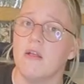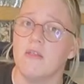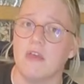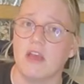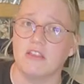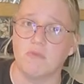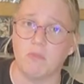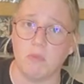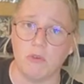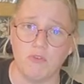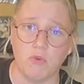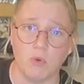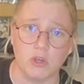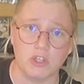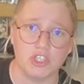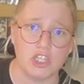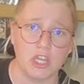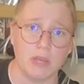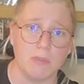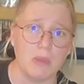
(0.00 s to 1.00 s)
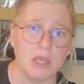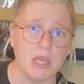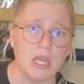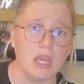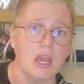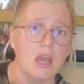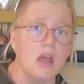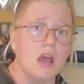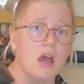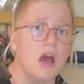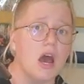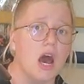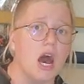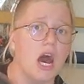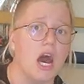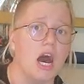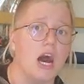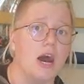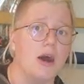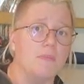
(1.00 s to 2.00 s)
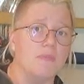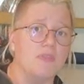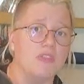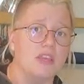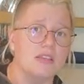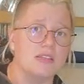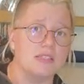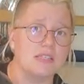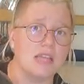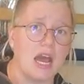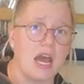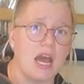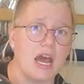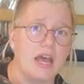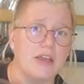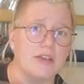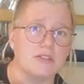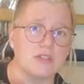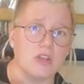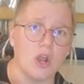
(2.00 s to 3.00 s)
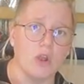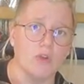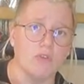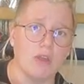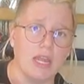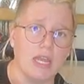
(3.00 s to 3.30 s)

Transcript: That's before shipping. These guys are